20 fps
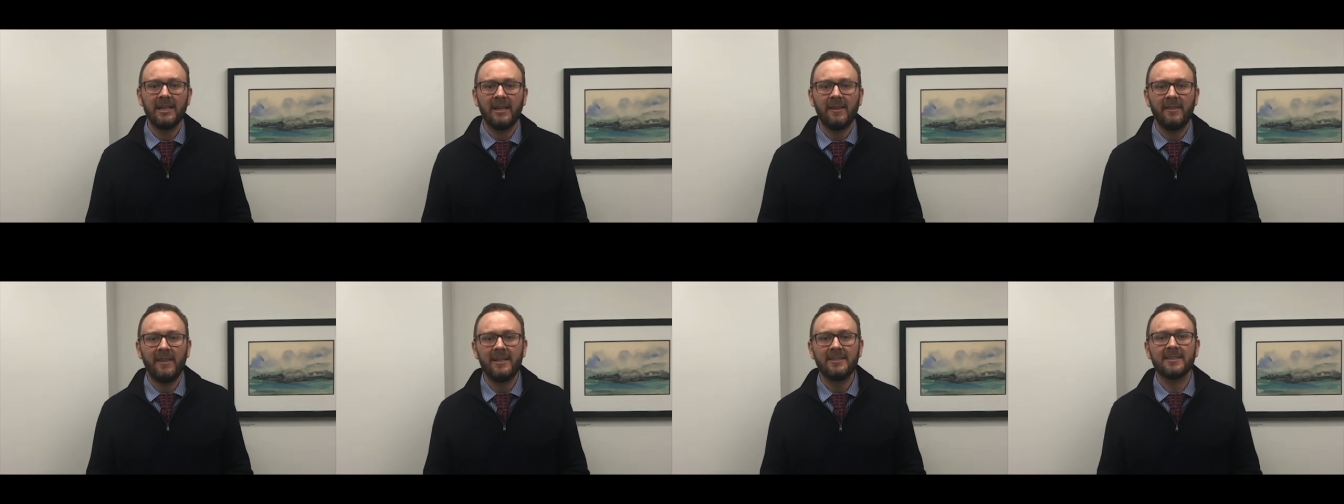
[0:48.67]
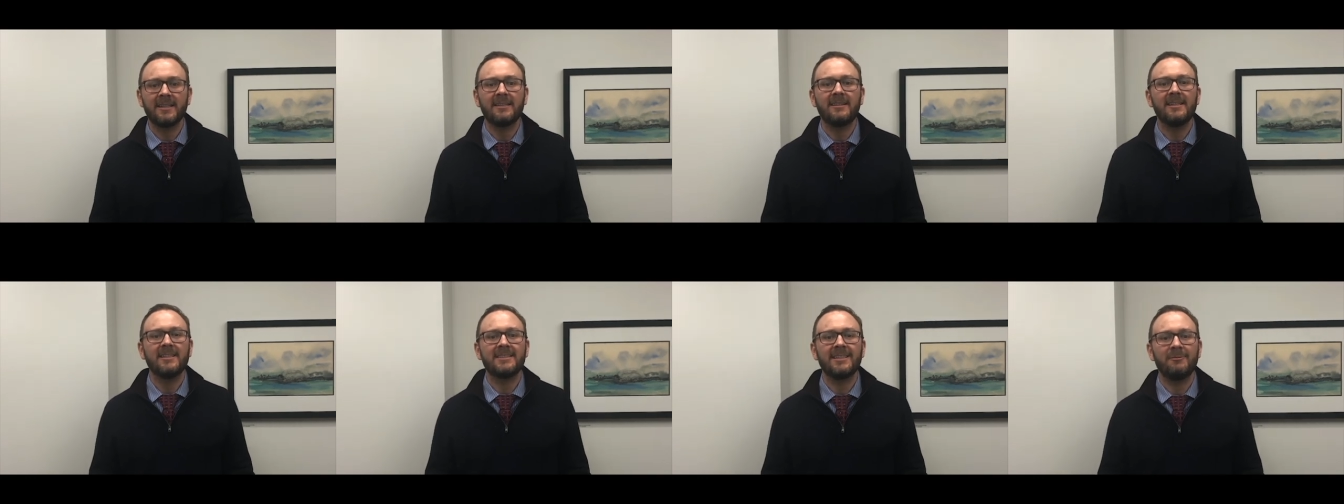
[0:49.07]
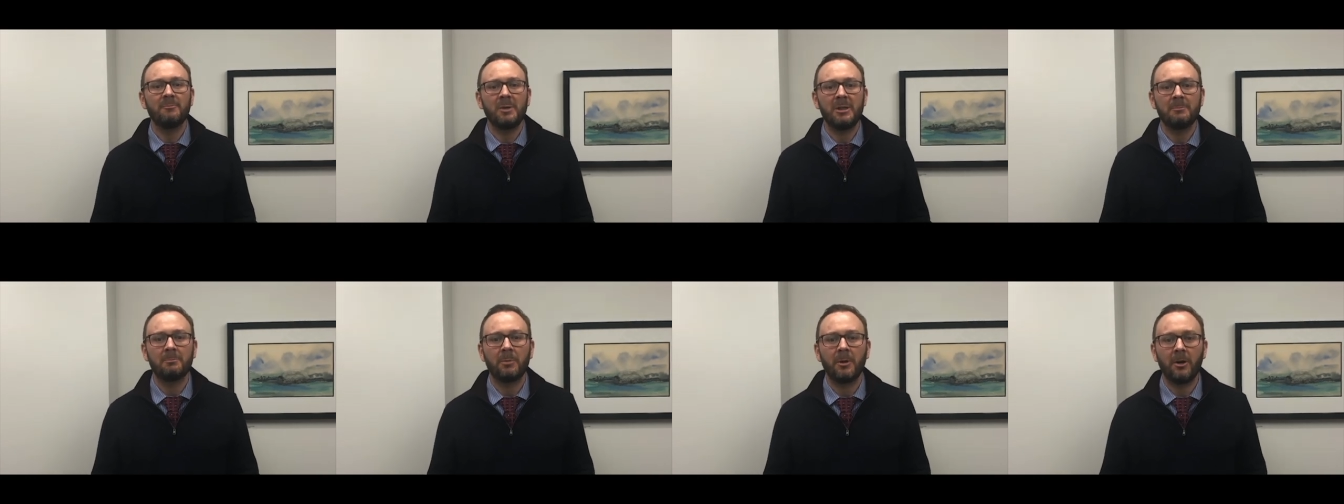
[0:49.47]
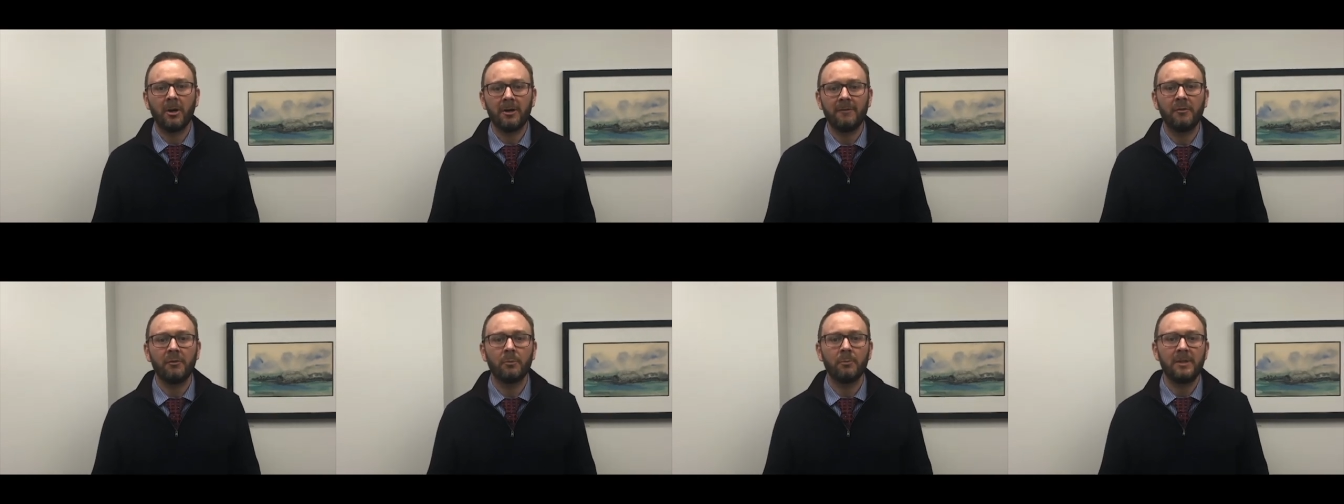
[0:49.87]
Things like this have been part
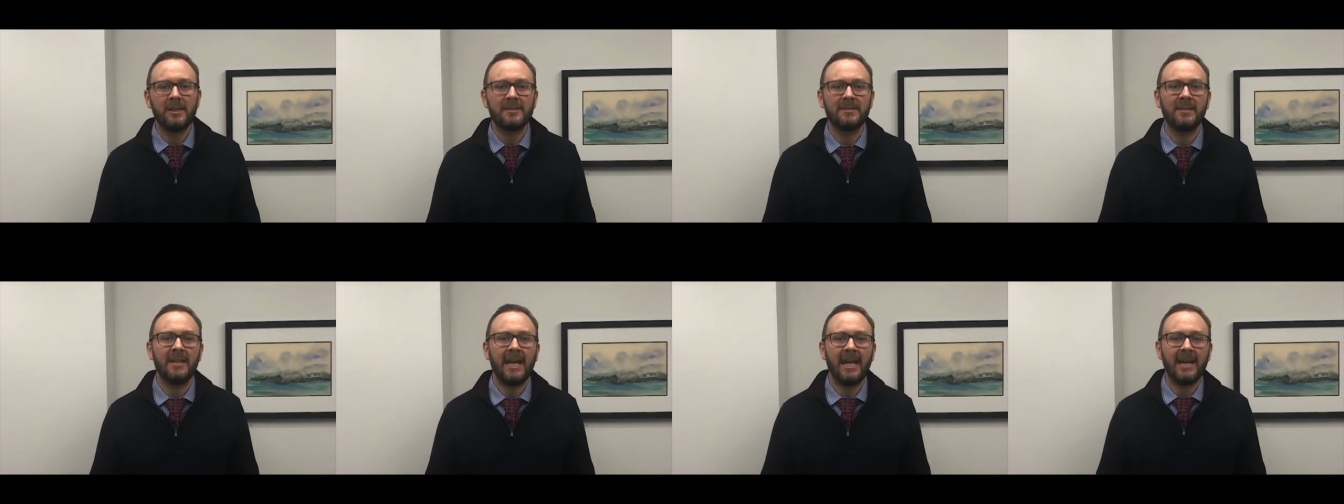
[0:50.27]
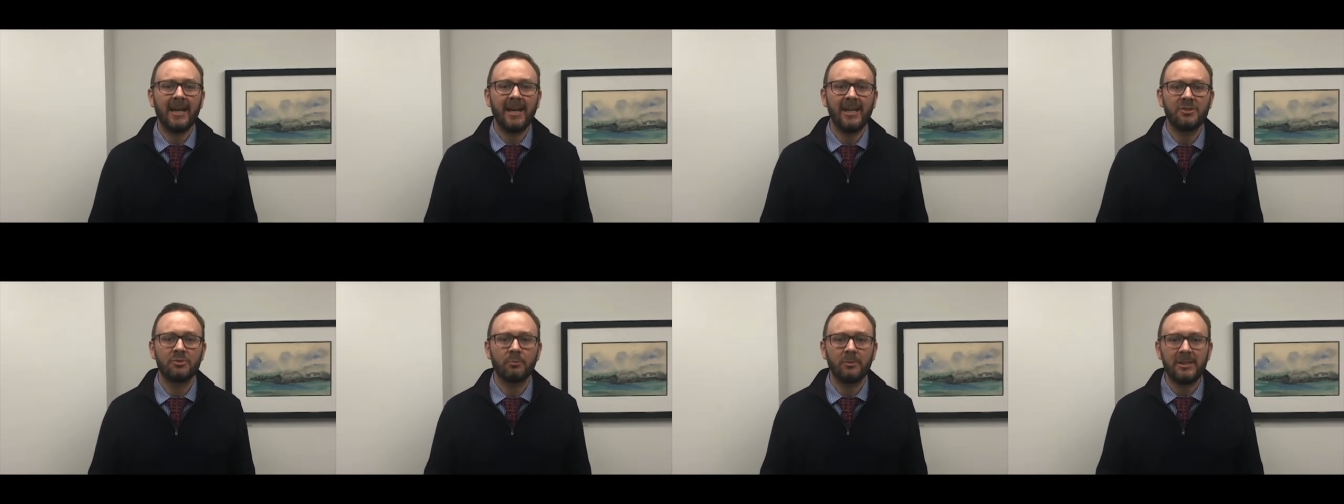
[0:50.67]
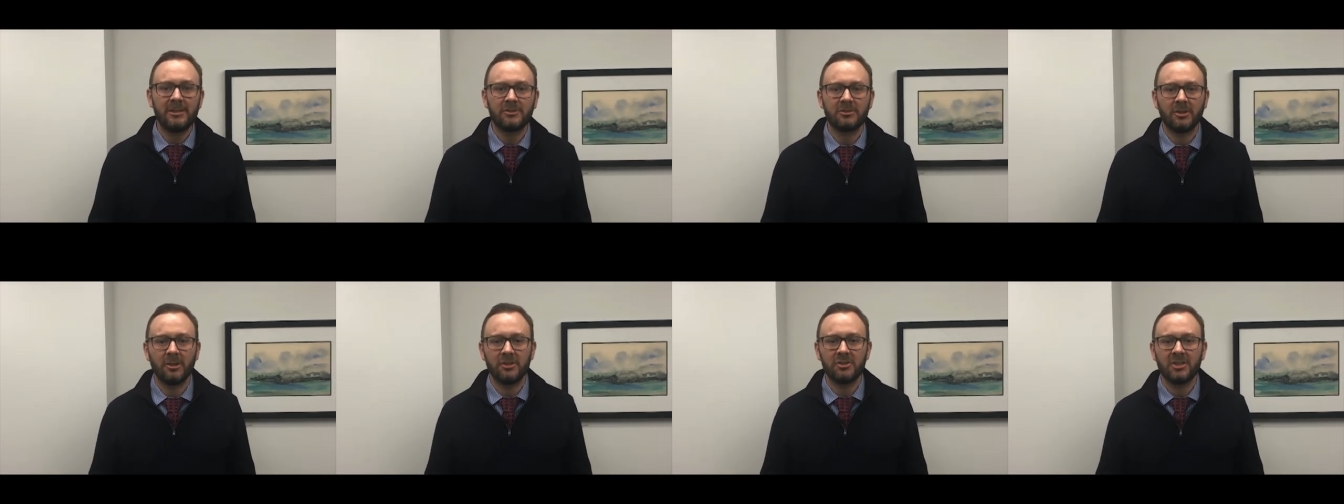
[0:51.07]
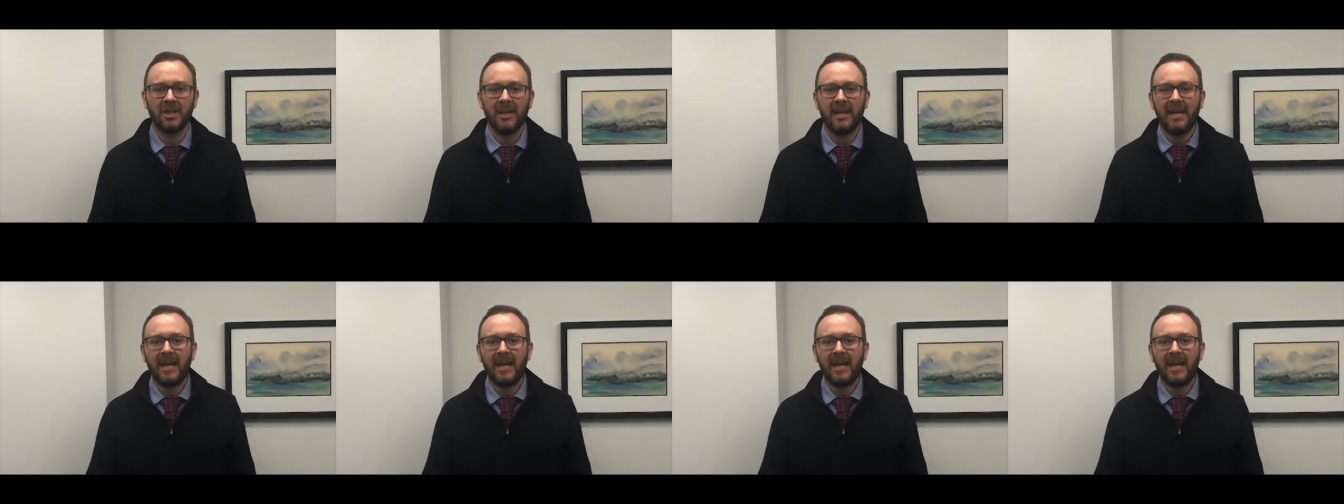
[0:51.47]
of the reason AIH research